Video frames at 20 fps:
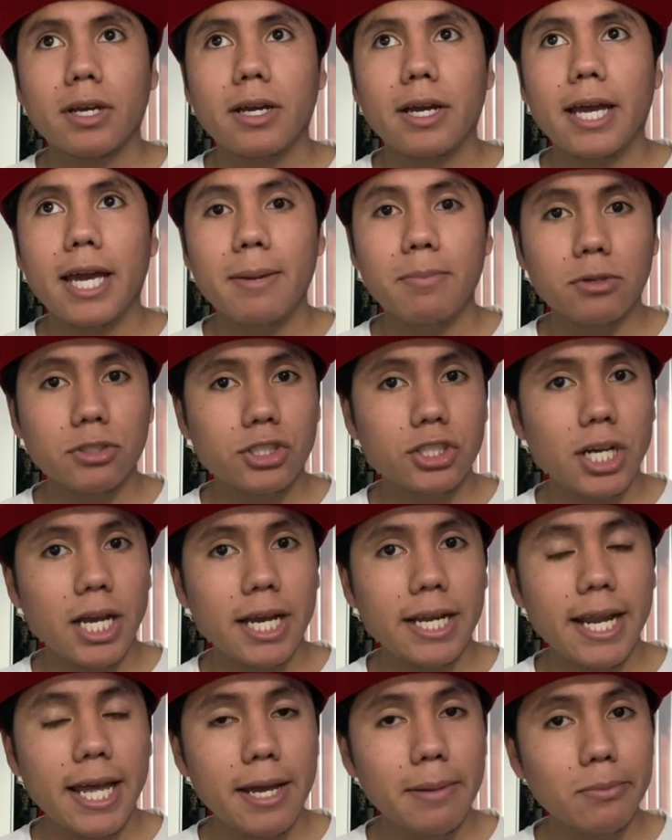
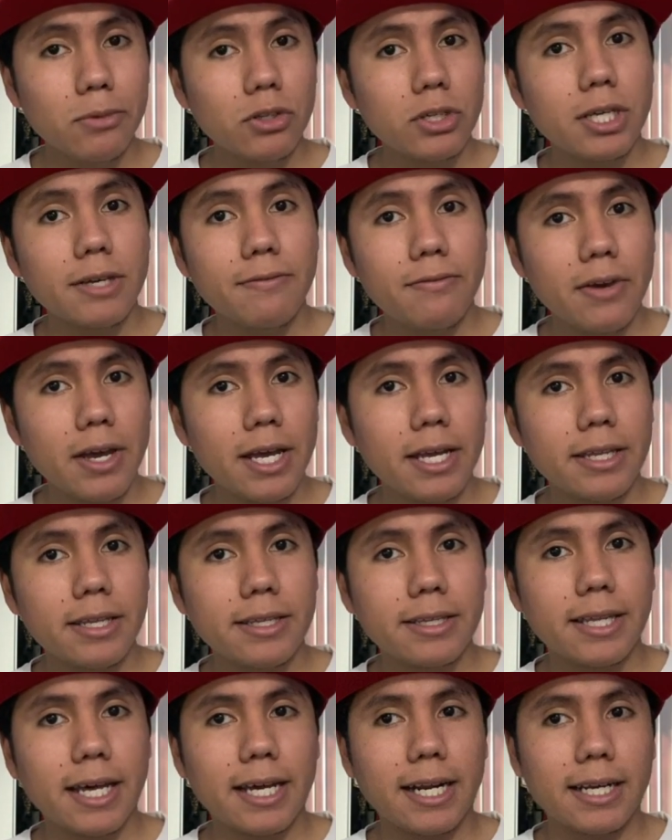Hitmonchan Hitmonlee
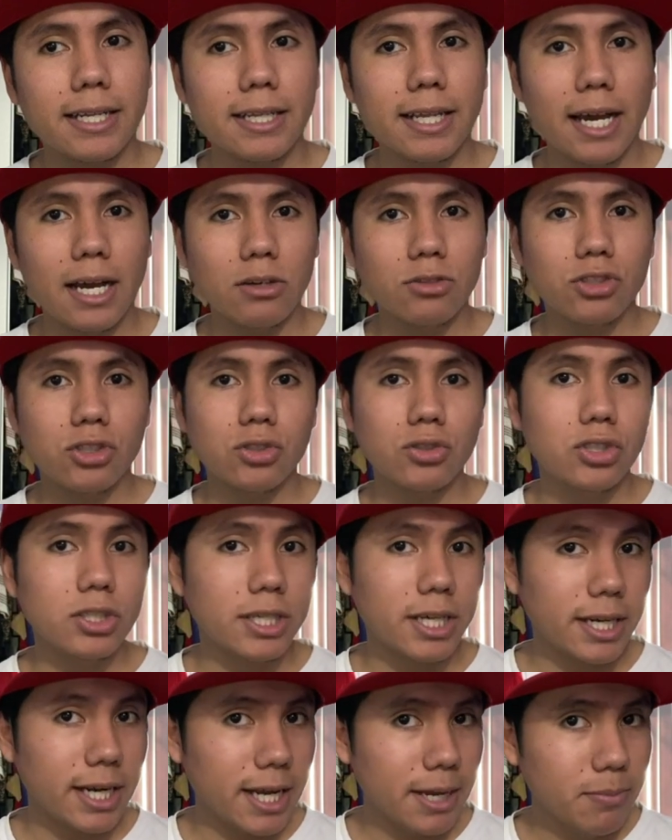event that allowed you to
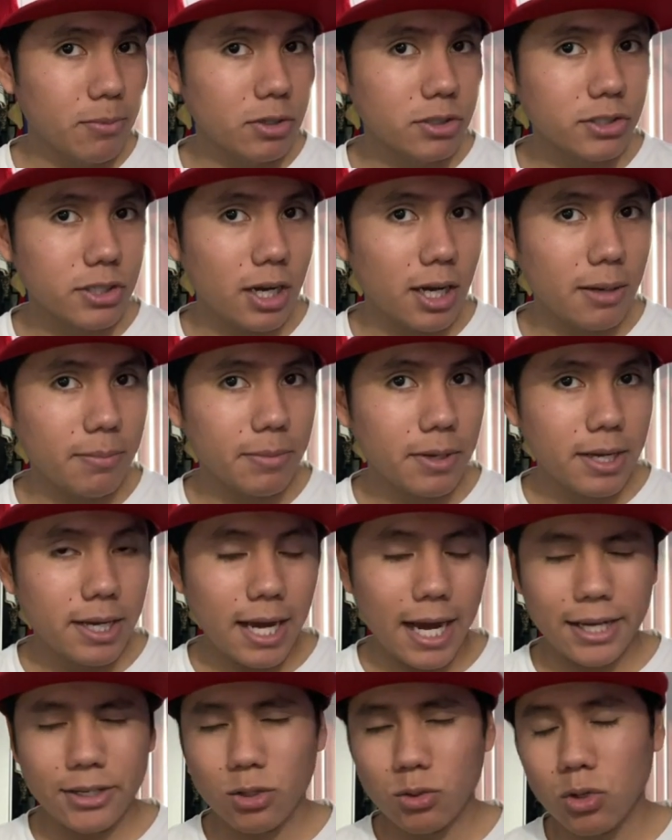get a Hitmontop.
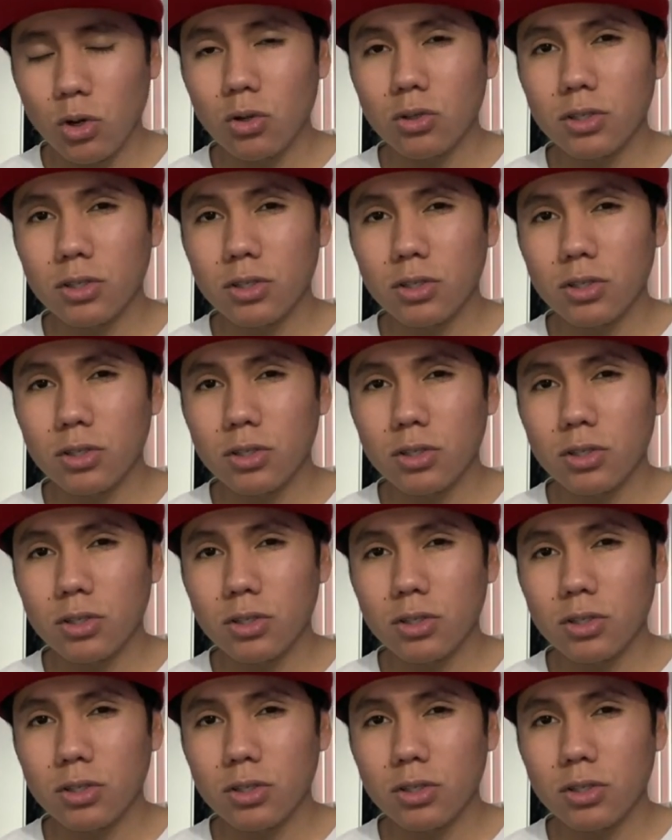I don't know all